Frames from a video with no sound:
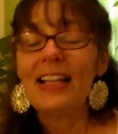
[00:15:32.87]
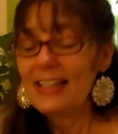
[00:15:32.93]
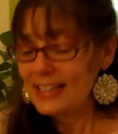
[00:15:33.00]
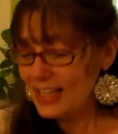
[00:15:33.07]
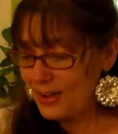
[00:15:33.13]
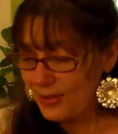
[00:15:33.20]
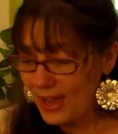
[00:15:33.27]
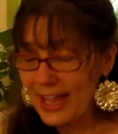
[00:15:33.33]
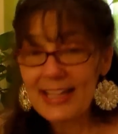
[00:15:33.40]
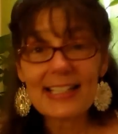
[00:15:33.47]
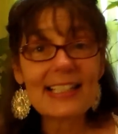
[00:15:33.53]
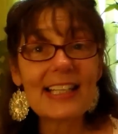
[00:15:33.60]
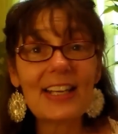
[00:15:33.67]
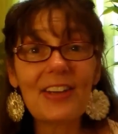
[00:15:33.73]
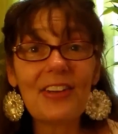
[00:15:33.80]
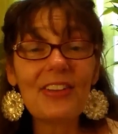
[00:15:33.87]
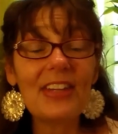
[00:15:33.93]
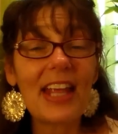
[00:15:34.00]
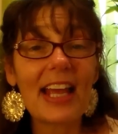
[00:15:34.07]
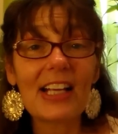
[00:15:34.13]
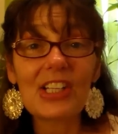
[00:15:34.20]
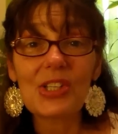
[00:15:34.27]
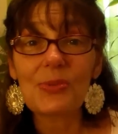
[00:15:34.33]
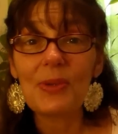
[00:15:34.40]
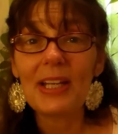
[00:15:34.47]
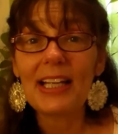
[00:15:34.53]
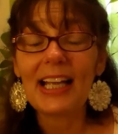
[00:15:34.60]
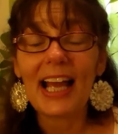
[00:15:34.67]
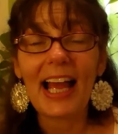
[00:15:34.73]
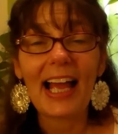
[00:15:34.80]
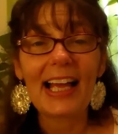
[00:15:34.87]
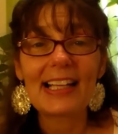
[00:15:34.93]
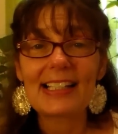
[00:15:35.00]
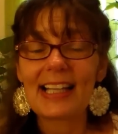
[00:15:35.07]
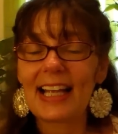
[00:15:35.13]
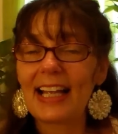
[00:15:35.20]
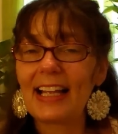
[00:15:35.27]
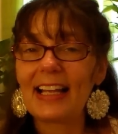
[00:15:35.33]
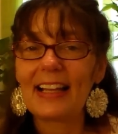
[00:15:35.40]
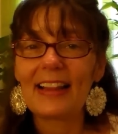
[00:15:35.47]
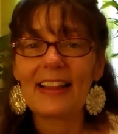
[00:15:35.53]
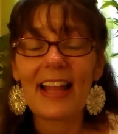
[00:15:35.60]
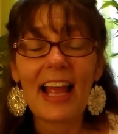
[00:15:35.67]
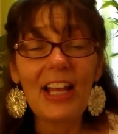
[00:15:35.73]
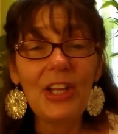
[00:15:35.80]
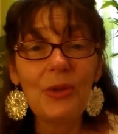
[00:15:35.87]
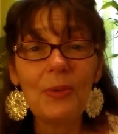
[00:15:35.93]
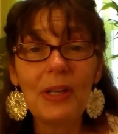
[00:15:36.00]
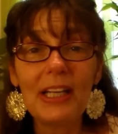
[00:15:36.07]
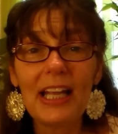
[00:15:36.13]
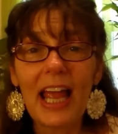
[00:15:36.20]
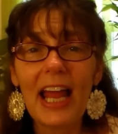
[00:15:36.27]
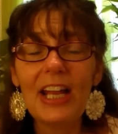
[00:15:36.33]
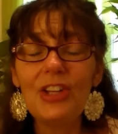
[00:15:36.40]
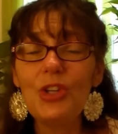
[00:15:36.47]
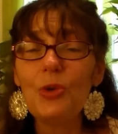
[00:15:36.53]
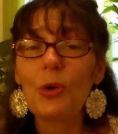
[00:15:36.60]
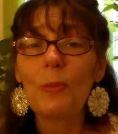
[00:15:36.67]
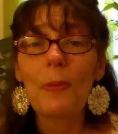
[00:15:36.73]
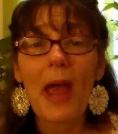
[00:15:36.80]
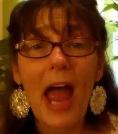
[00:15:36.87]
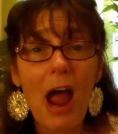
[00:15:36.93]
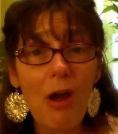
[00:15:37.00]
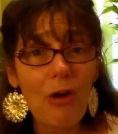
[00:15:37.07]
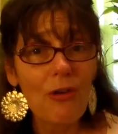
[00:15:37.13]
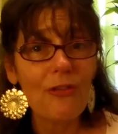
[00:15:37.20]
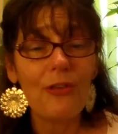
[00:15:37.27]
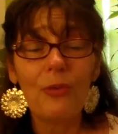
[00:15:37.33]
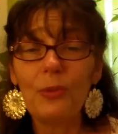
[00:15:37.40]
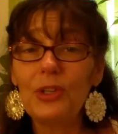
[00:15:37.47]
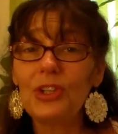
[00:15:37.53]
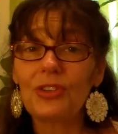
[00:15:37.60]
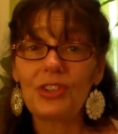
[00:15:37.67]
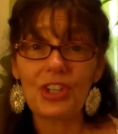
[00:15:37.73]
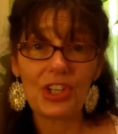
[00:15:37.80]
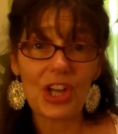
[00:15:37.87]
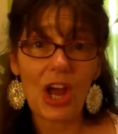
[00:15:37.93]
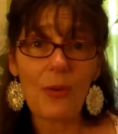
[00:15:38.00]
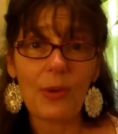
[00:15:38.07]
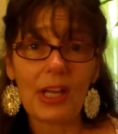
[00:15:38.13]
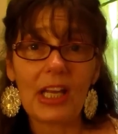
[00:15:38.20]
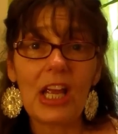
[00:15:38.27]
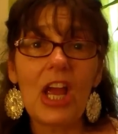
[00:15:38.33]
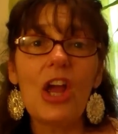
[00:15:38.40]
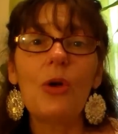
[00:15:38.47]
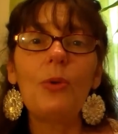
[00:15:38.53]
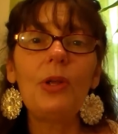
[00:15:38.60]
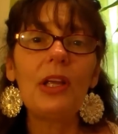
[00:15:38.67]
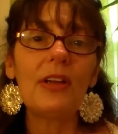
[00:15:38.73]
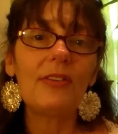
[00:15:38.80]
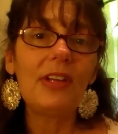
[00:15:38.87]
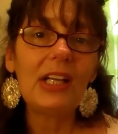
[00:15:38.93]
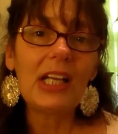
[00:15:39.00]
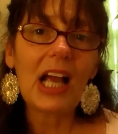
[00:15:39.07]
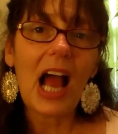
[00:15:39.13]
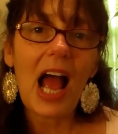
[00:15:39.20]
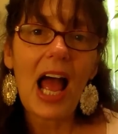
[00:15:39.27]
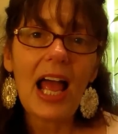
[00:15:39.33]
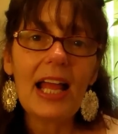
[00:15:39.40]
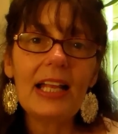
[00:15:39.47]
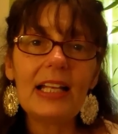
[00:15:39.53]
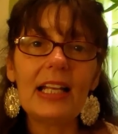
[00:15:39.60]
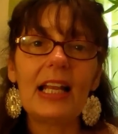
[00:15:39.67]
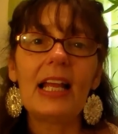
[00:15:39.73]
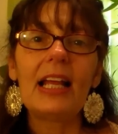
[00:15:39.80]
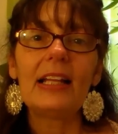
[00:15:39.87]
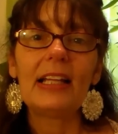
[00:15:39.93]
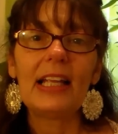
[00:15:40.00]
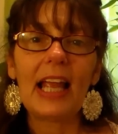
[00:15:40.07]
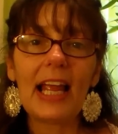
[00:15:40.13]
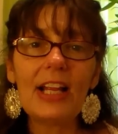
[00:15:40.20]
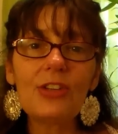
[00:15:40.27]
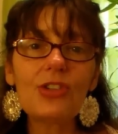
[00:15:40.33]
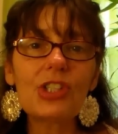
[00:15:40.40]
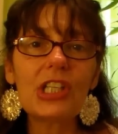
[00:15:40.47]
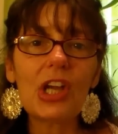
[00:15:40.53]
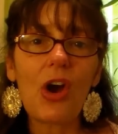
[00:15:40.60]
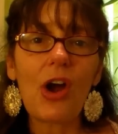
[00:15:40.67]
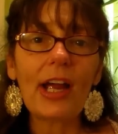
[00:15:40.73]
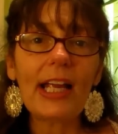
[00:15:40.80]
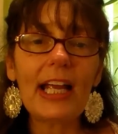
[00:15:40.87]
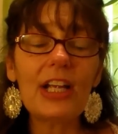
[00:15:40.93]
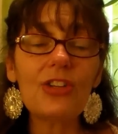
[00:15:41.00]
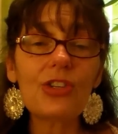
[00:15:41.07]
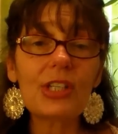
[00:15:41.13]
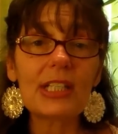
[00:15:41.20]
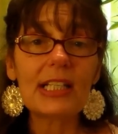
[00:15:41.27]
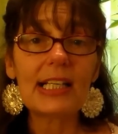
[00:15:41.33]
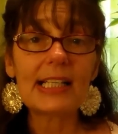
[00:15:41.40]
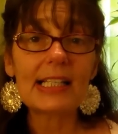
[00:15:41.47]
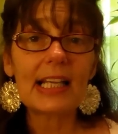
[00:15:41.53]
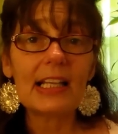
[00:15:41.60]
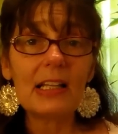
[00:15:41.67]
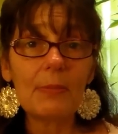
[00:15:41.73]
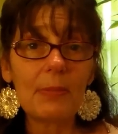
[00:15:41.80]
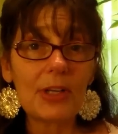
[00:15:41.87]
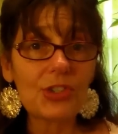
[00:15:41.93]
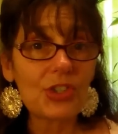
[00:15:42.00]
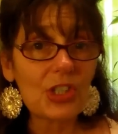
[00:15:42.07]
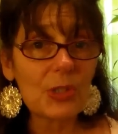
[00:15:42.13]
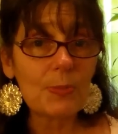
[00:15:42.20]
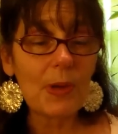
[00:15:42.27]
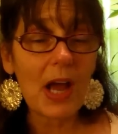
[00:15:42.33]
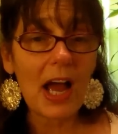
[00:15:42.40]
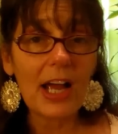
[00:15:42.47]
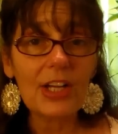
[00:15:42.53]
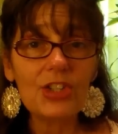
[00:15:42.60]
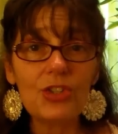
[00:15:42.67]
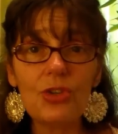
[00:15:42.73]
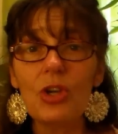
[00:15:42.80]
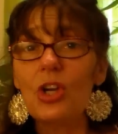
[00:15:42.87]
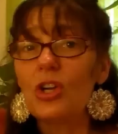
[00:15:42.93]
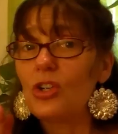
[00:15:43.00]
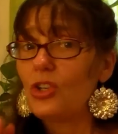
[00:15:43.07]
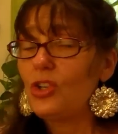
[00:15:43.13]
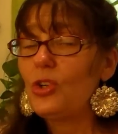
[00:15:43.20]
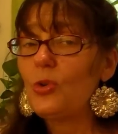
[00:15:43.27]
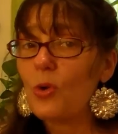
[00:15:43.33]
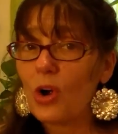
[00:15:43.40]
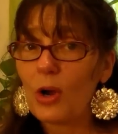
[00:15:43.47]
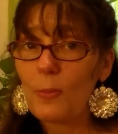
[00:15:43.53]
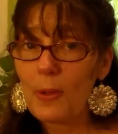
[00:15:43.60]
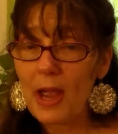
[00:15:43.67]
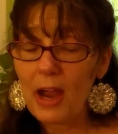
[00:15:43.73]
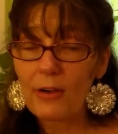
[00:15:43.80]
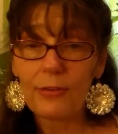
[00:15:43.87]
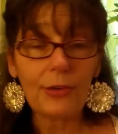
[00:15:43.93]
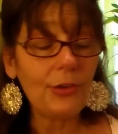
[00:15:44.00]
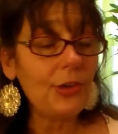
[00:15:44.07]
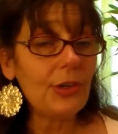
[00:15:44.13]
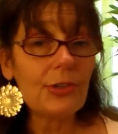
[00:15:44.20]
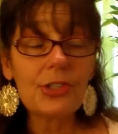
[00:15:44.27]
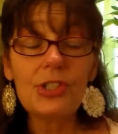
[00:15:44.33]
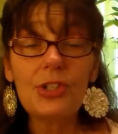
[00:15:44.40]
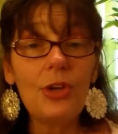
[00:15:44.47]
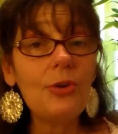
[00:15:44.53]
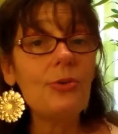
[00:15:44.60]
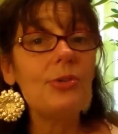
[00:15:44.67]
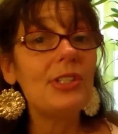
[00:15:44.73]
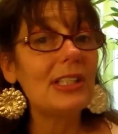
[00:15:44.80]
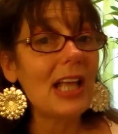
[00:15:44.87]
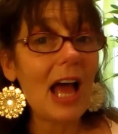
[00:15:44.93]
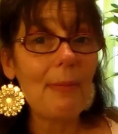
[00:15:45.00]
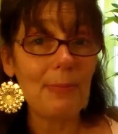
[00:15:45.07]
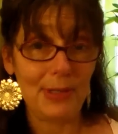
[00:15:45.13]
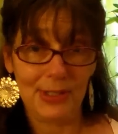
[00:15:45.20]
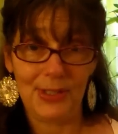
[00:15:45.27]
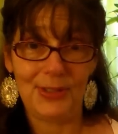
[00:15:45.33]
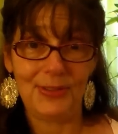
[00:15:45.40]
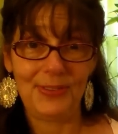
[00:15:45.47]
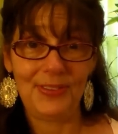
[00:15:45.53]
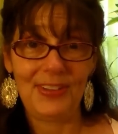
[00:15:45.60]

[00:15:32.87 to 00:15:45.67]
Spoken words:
So until next week, I say thank you again. You are powerful when you're in the knowing. We have God, the angels, the archangels, and the ascended masters behind you. You are powerful. There is no stopping you.